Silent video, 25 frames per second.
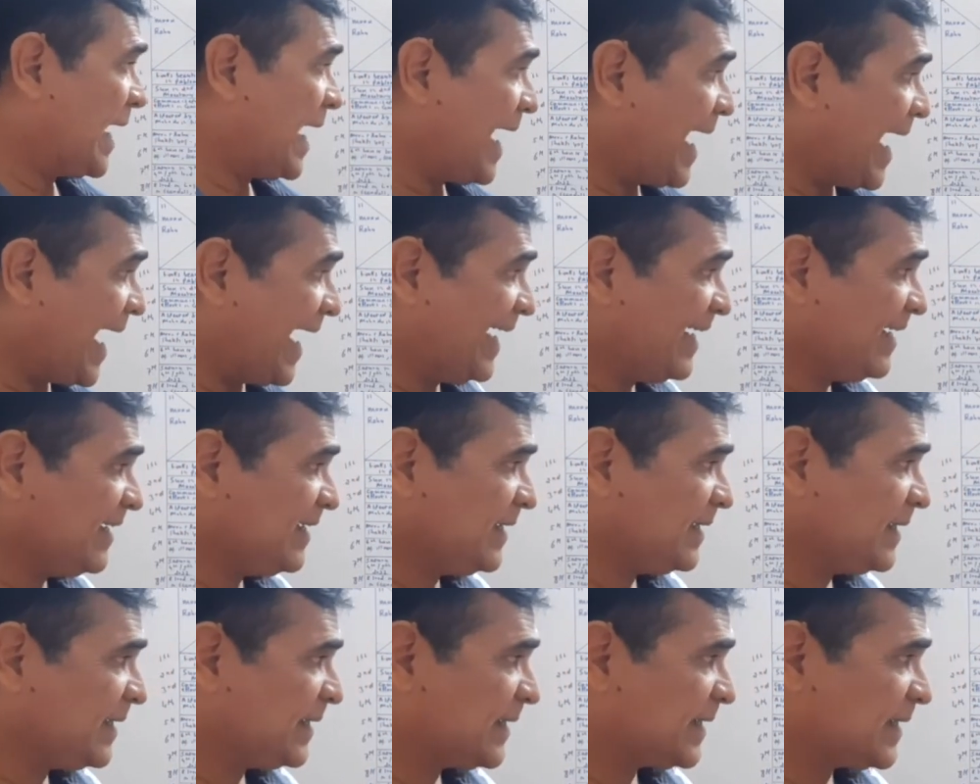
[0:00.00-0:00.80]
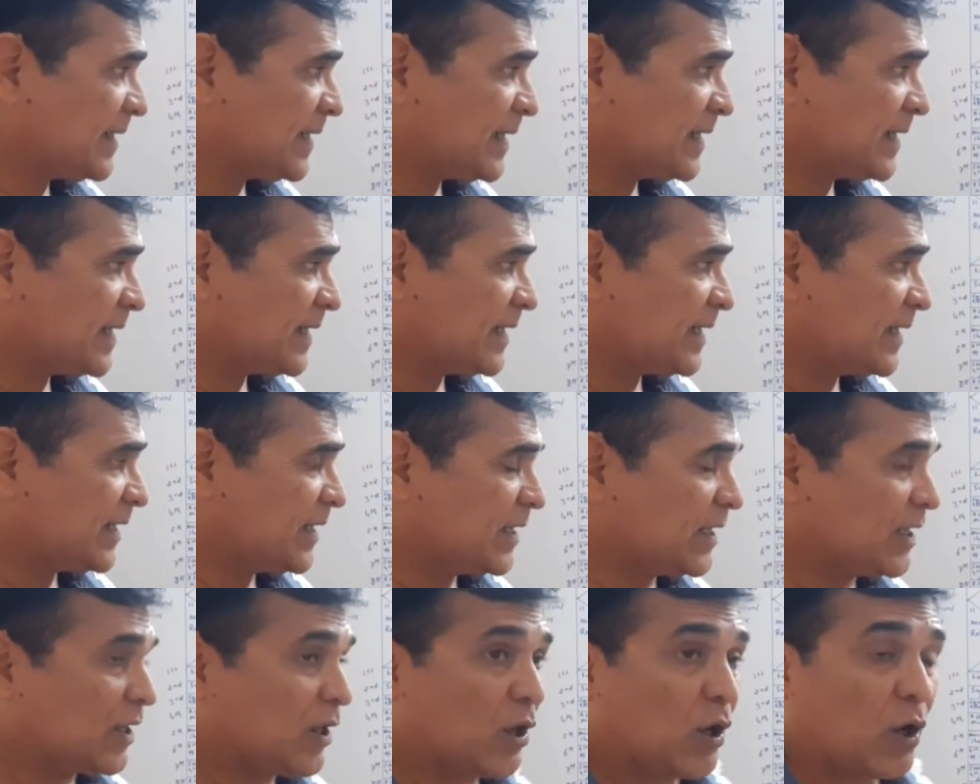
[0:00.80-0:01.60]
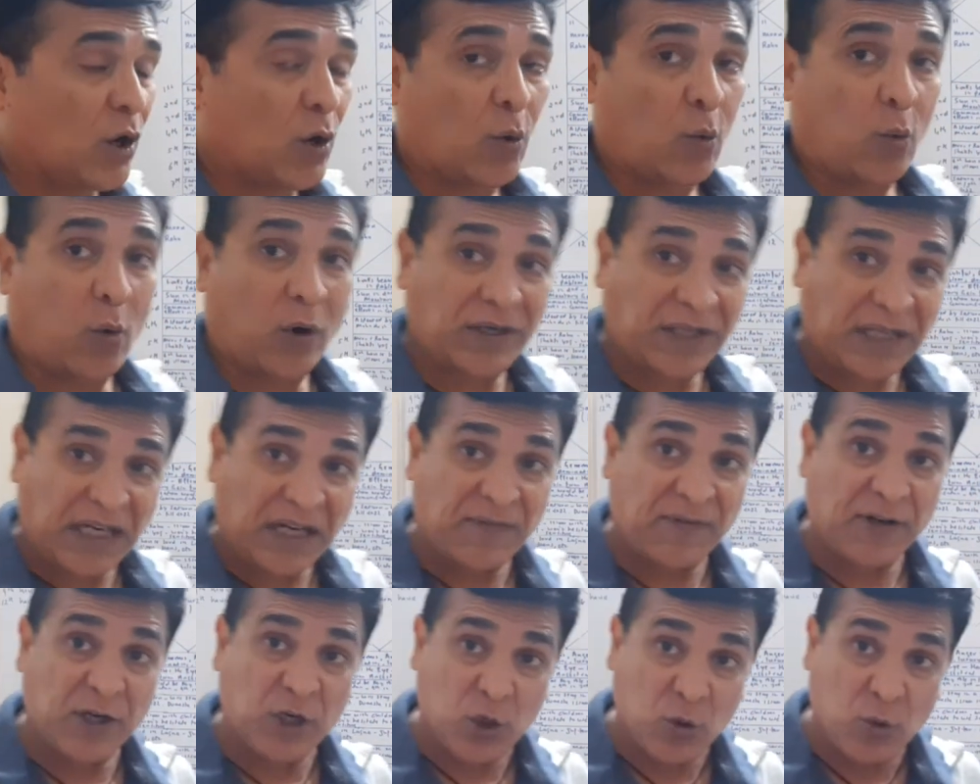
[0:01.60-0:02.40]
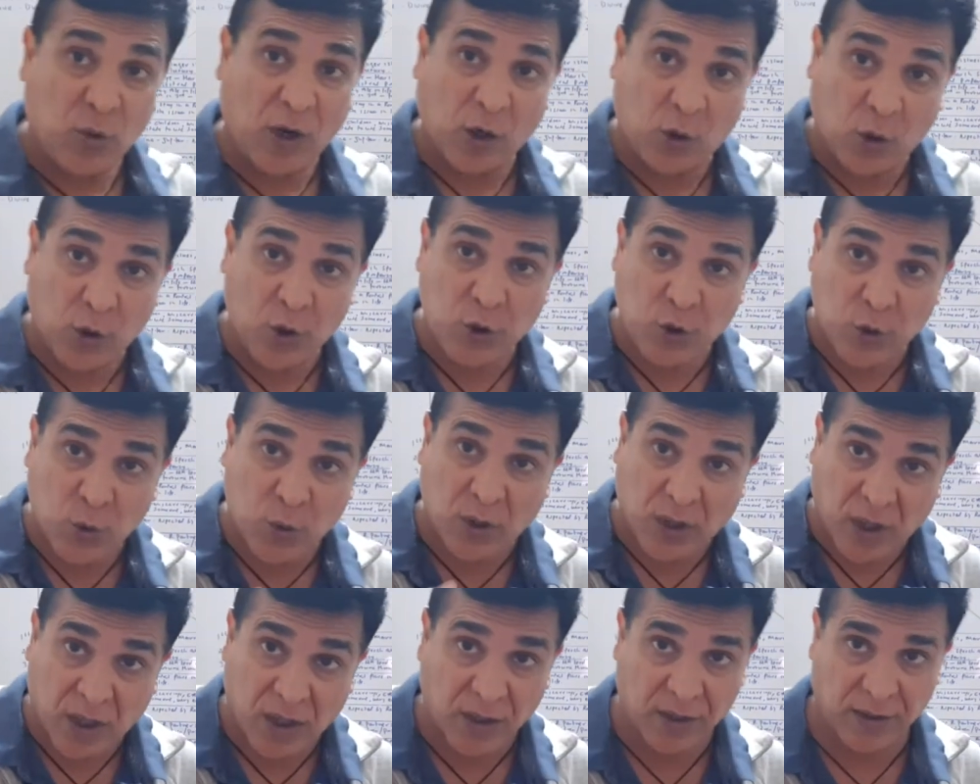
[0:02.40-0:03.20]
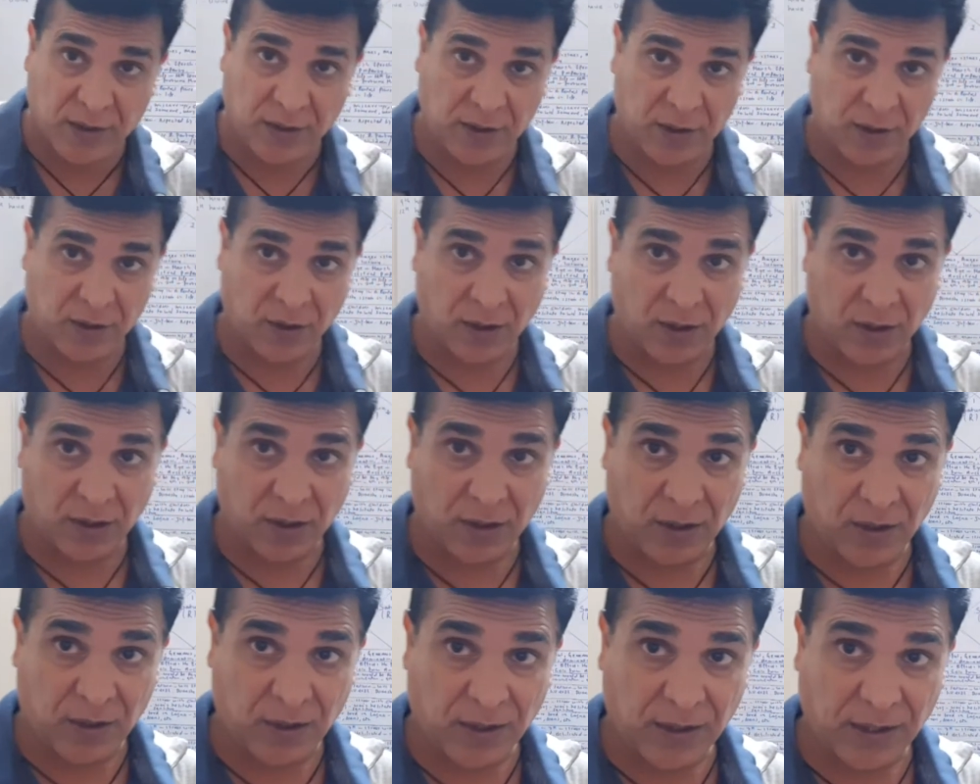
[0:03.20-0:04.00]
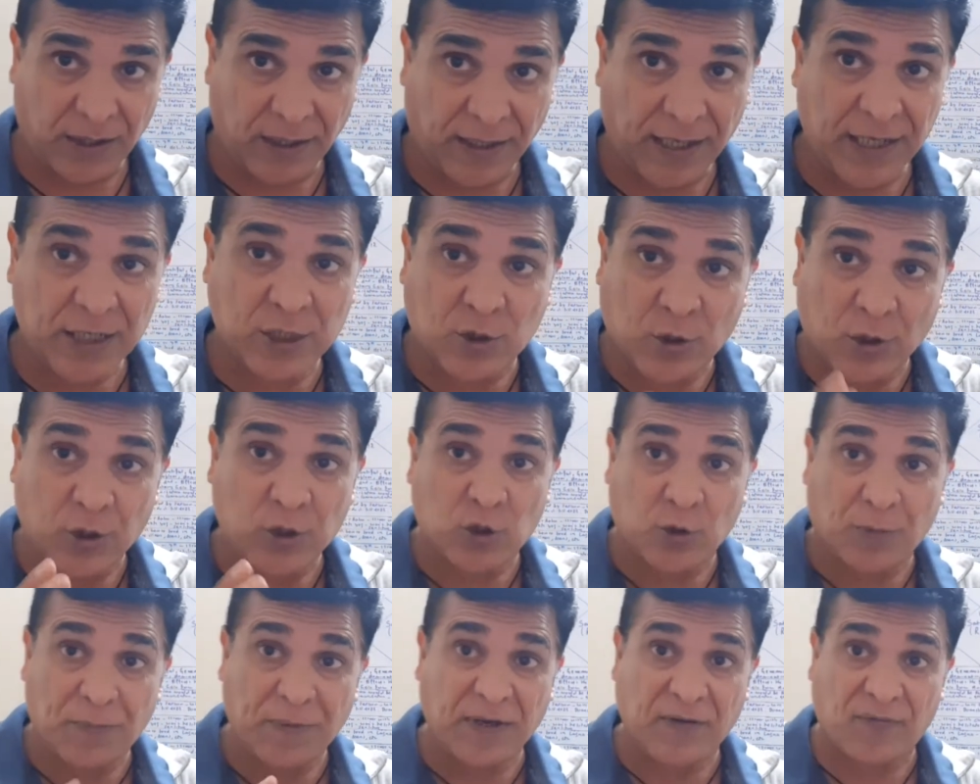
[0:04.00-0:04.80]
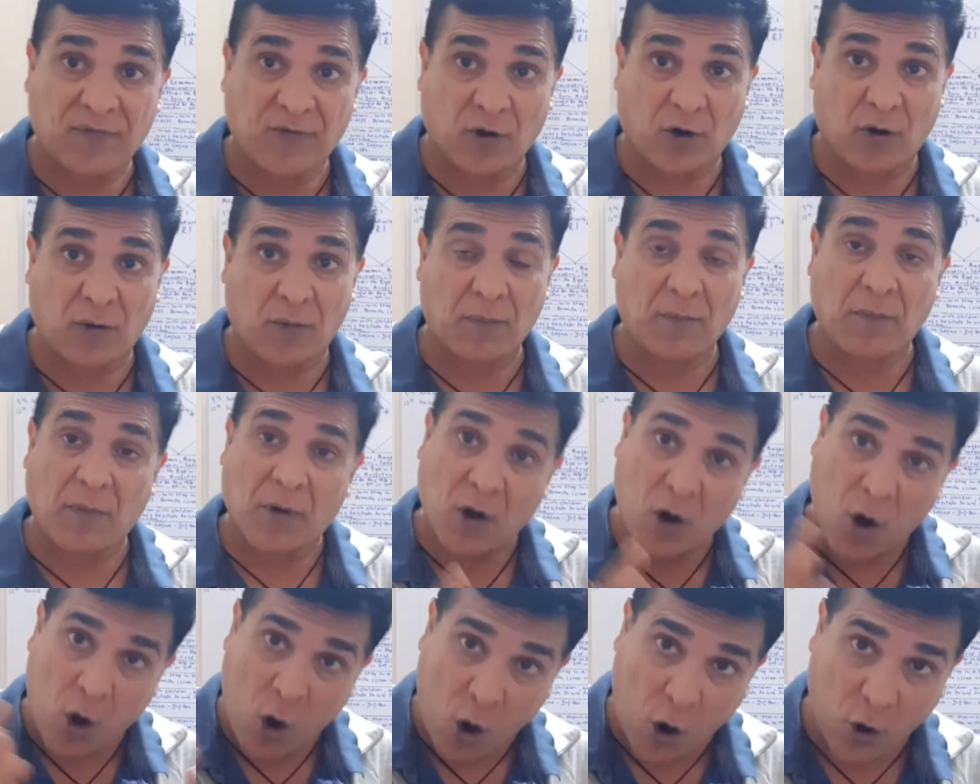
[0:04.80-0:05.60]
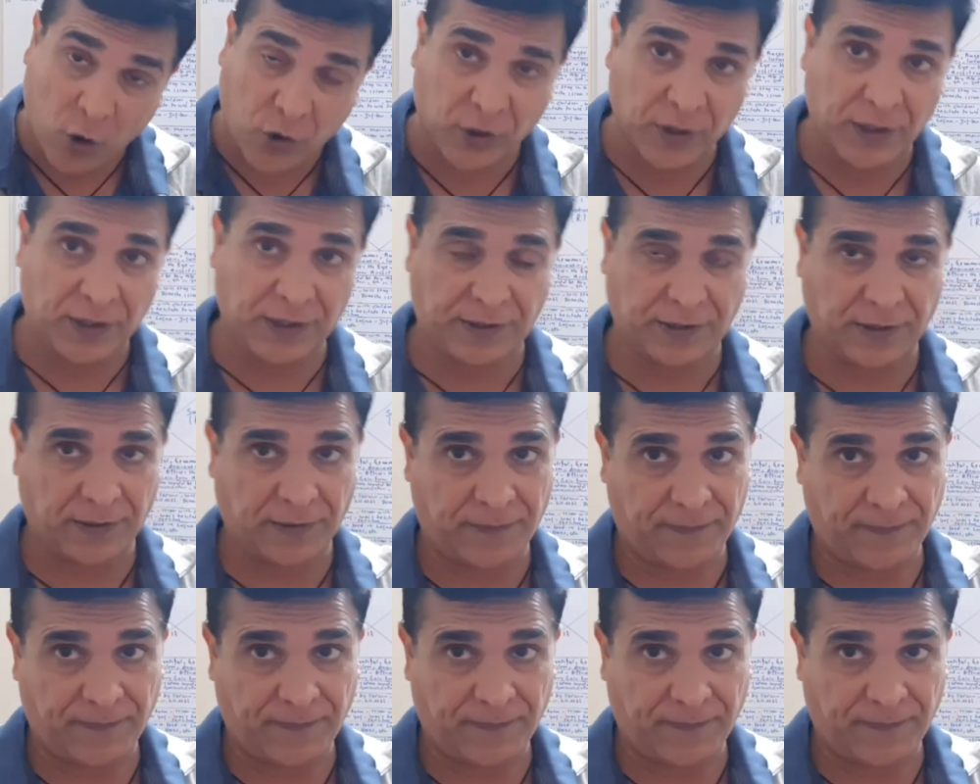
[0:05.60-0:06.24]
and whatever you are going to earn is going to be from occult,